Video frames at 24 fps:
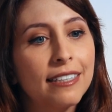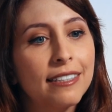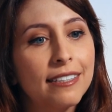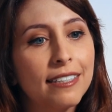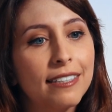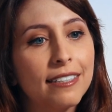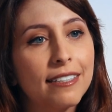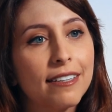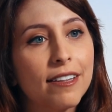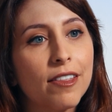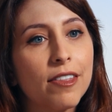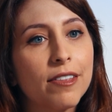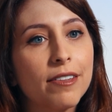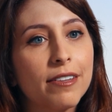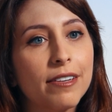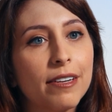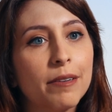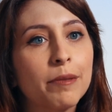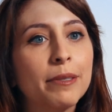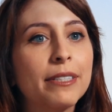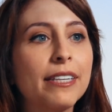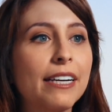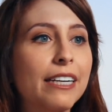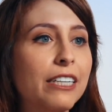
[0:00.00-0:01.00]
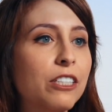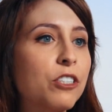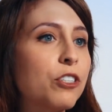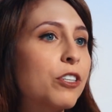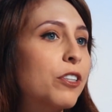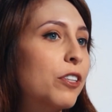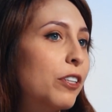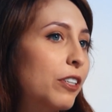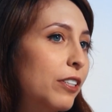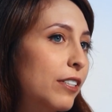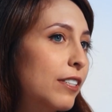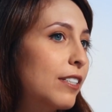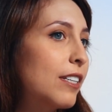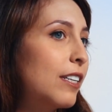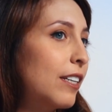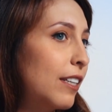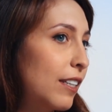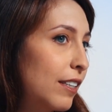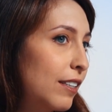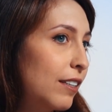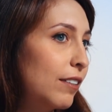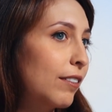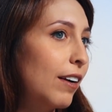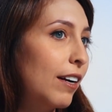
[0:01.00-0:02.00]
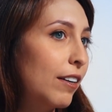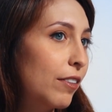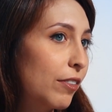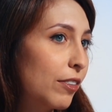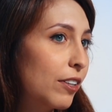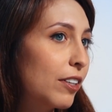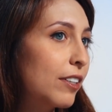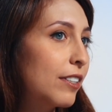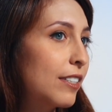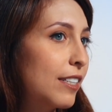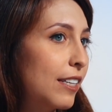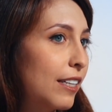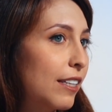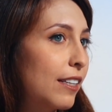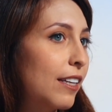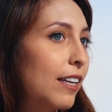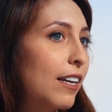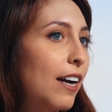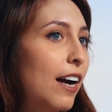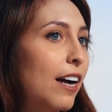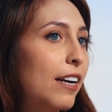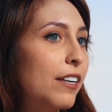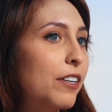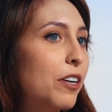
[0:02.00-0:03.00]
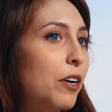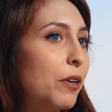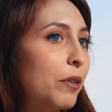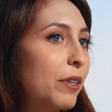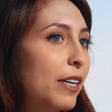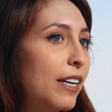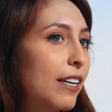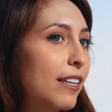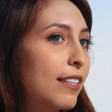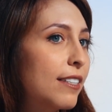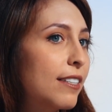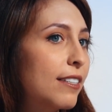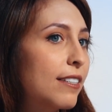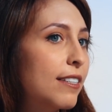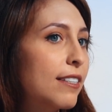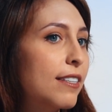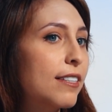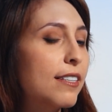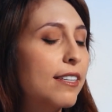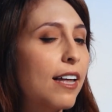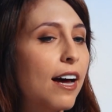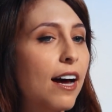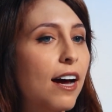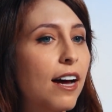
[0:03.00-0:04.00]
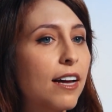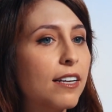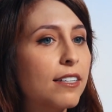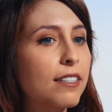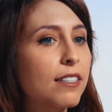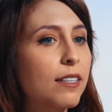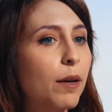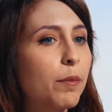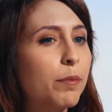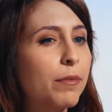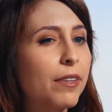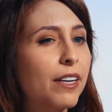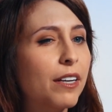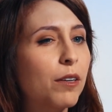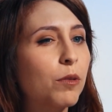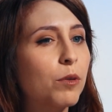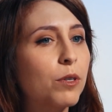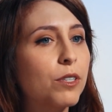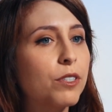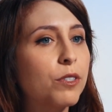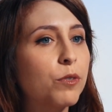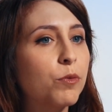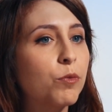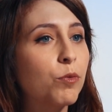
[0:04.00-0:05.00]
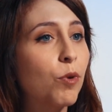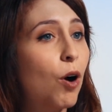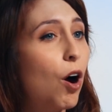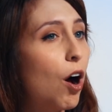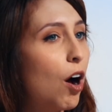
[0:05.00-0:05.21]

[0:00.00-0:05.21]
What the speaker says: I guess it was age 13, around 13, that I noticed that something was